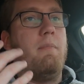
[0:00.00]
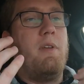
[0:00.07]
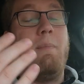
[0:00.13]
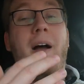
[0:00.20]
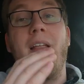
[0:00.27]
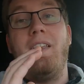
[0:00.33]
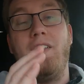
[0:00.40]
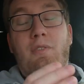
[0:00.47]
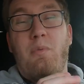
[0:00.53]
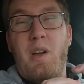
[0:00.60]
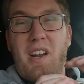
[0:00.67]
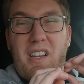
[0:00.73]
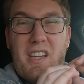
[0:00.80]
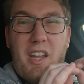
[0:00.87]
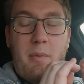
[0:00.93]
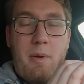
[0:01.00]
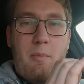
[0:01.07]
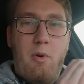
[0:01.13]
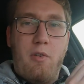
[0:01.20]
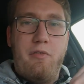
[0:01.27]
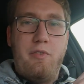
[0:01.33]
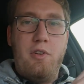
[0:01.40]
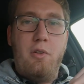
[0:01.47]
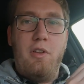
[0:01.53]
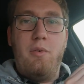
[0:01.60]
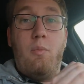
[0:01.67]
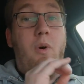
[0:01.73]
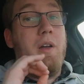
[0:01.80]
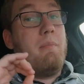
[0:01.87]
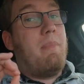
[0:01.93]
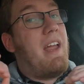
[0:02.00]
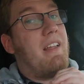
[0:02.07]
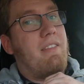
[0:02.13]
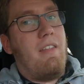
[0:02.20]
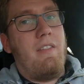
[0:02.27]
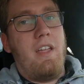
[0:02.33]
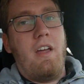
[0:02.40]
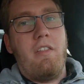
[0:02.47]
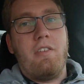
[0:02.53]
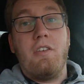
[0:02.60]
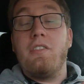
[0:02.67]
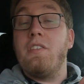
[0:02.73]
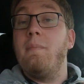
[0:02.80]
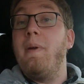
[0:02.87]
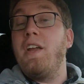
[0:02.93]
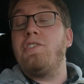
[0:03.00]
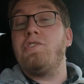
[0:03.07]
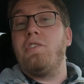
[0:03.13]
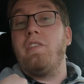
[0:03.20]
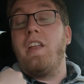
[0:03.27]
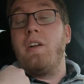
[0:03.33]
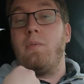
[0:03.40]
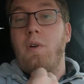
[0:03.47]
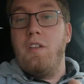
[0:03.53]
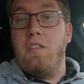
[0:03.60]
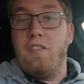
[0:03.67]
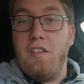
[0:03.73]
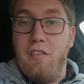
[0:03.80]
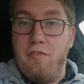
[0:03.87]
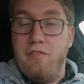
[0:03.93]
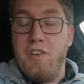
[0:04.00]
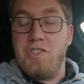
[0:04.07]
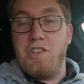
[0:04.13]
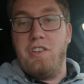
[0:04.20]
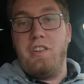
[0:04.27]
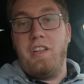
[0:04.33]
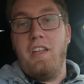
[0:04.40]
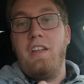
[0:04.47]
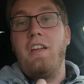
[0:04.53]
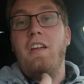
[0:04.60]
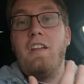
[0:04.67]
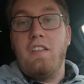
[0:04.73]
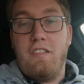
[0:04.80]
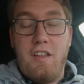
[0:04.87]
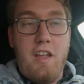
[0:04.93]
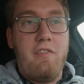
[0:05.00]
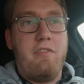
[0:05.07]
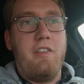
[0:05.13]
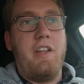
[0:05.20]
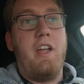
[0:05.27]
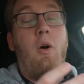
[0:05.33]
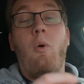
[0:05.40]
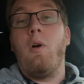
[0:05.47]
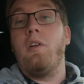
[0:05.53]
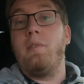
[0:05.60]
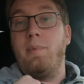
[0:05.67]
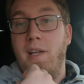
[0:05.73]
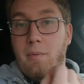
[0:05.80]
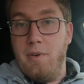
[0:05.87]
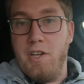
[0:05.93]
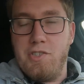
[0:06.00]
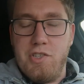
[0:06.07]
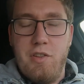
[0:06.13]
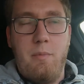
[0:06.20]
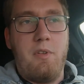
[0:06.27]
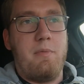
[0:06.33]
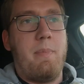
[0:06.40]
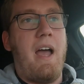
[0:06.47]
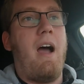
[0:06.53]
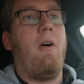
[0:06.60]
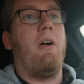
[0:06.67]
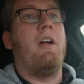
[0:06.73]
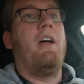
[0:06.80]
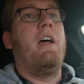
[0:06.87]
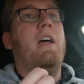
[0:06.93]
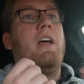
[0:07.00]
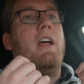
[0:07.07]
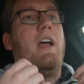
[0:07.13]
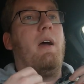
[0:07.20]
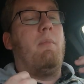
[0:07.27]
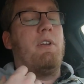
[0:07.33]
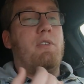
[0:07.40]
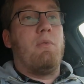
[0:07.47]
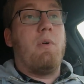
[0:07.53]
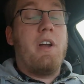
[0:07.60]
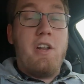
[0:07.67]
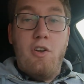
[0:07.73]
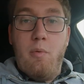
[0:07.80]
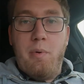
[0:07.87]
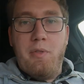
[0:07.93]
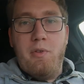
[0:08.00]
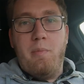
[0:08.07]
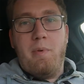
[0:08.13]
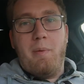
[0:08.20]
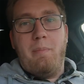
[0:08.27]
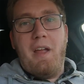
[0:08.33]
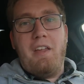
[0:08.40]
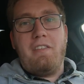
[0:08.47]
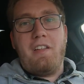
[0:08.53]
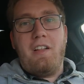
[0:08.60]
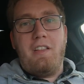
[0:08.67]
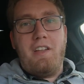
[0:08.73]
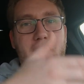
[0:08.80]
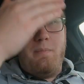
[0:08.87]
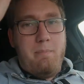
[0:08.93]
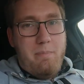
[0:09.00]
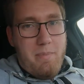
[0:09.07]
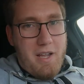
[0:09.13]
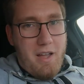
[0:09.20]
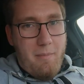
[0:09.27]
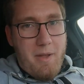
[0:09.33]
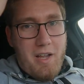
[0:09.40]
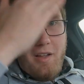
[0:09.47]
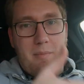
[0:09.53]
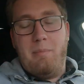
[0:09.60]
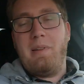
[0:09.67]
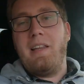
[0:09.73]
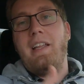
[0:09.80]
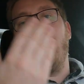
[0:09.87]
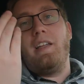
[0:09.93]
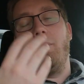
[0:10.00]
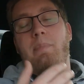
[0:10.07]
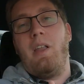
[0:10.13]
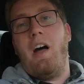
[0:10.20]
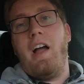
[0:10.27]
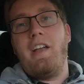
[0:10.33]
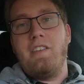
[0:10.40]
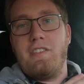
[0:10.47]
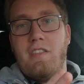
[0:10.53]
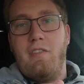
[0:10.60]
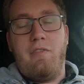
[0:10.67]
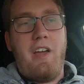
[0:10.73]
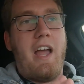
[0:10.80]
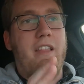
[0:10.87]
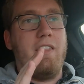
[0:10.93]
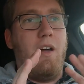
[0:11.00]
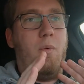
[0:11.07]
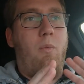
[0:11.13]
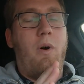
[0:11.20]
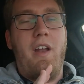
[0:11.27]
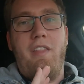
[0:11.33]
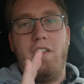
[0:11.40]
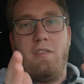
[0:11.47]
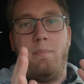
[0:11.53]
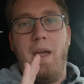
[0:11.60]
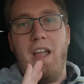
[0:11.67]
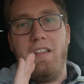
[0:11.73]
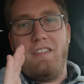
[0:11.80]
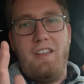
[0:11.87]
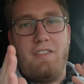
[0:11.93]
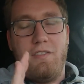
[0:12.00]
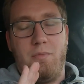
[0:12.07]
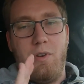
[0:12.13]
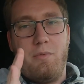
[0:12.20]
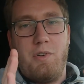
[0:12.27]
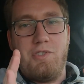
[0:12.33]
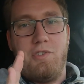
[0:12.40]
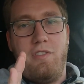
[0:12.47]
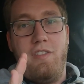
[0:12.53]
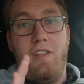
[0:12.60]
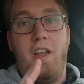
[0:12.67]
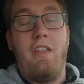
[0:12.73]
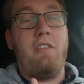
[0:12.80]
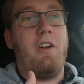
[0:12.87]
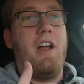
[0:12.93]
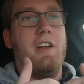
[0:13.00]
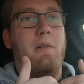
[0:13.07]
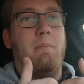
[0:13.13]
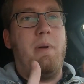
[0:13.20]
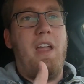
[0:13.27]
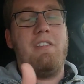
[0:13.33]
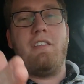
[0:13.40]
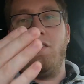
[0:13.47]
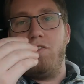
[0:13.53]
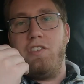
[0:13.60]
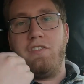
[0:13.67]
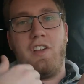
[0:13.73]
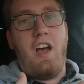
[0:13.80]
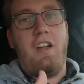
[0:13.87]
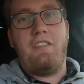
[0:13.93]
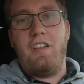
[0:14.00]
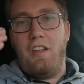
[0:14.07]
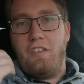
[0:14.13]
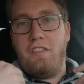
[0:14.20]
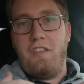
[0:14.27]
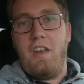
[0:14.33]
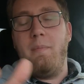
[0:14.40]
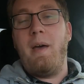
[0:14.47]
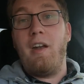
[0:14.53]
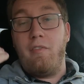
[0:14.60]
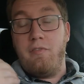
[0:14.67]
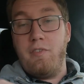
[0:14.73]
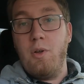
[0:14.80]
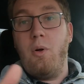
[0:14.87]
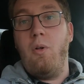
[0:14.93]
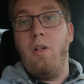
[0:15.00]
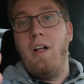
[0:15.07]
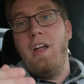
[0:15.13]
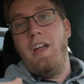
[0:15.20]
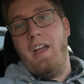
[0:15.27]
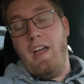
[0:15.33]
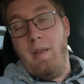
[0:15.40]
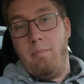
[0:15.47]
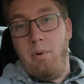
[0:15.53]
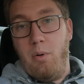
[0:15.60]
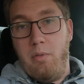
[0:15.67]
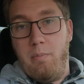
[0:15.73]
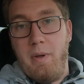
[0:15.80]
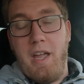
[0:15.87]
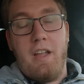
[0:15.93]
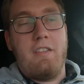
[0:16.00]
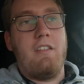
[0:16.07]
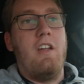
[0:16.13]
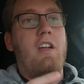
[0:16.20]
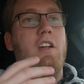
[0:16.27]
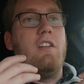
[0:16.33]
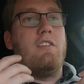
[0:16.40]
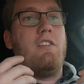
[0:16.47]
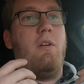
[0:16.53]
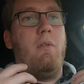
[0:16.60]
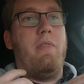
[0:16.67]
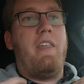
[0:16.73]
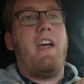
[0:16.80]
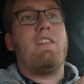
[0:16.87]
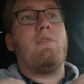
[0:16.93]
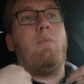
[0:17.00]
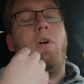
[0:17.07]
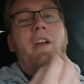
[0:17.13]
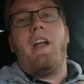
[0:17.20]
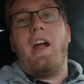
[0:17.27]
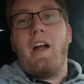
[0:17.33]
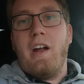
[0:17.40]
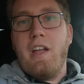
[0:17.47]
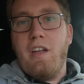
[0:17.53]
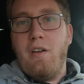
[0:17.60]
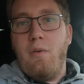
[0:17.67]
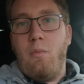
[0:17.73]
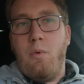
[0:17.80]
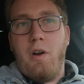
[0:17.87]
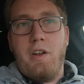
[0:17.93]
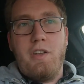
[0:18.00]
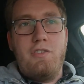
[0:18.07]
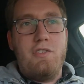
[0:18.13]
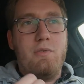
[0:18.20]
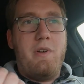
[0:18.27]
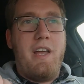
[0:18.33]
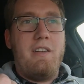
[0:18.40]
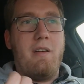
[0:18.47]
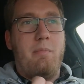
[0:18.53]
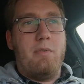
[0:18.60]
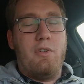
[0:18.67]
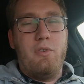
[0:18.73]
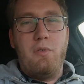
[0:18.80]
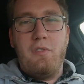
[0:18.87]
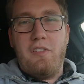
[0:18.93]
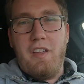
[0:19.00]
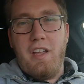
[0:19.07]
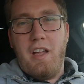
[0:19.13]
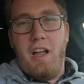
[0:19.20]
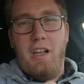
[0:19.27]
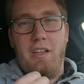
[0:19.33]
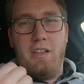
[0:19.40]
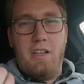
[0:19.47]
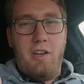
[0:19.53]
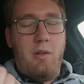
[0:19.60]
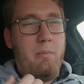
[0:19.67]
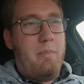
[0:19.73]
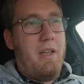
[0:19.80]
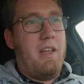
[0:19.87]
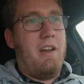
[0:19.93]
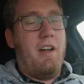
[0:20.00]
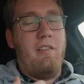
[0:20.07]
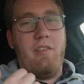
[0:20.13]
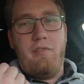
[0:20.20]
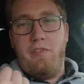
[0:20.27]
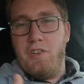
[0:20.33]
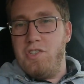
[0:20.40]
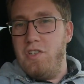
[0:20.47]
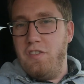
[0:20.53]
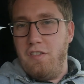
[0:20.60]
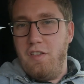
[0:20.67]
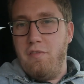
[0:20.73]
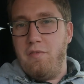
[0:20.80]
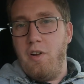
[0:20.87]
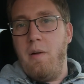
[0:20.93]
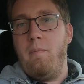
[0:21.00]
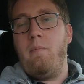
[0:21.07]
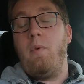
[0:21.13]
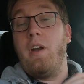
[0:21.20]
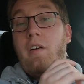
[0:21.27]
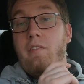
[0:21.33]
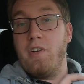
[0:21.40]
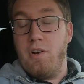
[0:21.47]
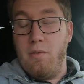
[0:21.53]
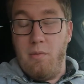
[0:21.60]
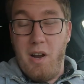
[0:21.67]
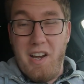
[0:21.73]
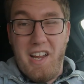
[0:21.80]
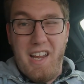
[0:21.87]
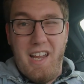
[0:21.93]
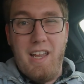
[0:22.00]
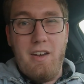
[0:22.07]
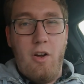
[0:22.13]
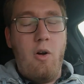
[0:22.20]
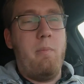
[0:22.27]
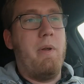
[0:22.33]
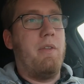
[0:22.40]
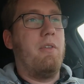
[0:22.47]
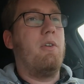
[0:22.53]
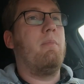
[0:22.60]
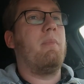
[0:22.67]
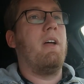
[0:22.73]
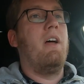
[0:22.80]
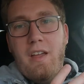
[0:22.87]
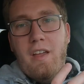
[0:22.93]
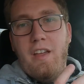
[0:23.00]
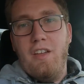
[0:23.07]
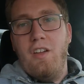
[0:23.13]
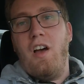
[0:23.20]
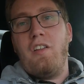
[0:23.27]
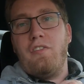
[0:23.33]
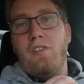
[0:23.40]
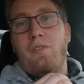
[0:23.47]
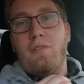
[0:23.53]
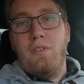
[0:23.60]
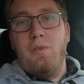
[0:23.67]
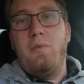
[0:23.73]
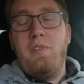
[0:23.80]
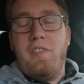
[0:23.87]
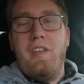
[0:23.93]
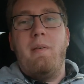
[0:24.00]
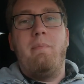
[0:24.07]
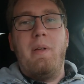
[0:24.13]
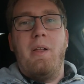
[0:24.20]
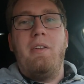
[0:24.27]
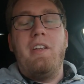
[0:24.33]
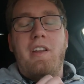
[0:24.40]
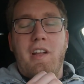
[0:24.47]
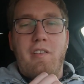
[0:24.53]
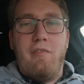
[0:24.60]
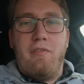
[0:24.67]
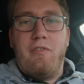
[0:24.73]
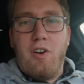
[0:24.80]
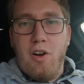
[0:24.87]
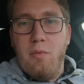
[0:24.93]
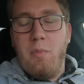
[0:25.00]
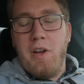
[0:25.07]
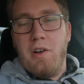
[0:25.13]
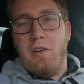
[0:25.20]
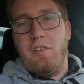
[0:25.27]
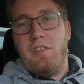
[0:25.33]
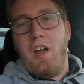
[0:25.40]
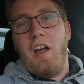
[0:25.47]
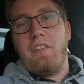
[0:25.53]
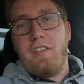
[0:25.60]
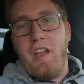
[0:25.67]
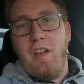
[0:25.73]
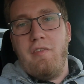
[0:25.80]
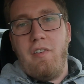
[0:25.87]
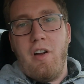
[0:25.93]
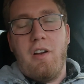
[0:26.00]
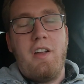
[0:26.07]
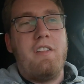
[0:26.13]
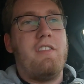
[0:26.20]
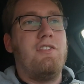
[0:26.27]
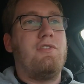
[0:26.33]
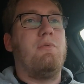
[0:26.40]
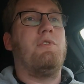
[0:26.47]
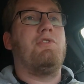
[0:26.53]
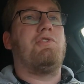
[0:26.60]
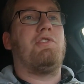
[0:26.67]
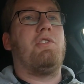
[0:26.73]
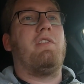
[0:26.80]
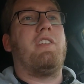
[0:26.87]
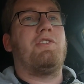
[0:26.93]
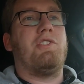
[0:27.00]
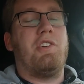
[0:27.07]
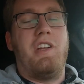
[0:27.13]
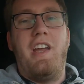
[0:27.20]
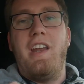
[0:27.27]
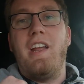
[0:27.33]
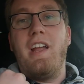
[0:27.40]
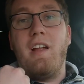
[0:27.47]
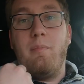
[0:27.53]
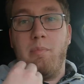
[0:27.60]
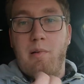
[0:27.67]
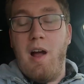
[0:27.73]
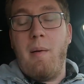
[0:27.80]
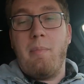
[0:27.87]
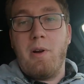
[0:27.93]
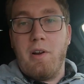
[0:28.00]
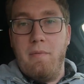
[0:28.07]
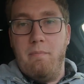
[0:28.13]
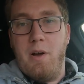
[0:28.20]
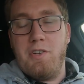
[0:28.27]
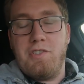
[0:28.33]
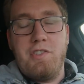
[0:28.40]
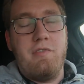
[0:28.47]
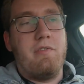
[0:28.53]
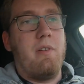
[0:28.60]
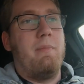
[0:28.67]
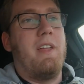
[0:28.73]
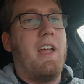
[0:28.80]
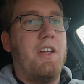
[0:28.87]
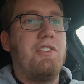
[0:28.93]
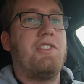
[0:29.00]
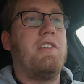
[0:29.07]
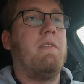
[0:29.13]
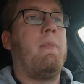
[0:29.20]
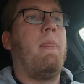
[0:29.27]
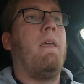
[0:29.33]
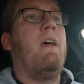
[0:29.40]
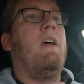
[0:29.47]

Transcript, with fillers: You might need to run a little bit more fuel in one bank than the other to make sure that it runs efficiently, safely, or to be able to get you the most power. And when you run an open loop, you're basically becoming completely blind to the fact that one of these banks needs to run richer than the other, and you're basically just tossing a set amount of fuel at both banks. So that's one area where you do end up losing a little bit of efficiency from whenever you're running in open loop. You also lose the ability to confirm what your exhaust AFR is and to ensure that you're getting proper combustion from the engine.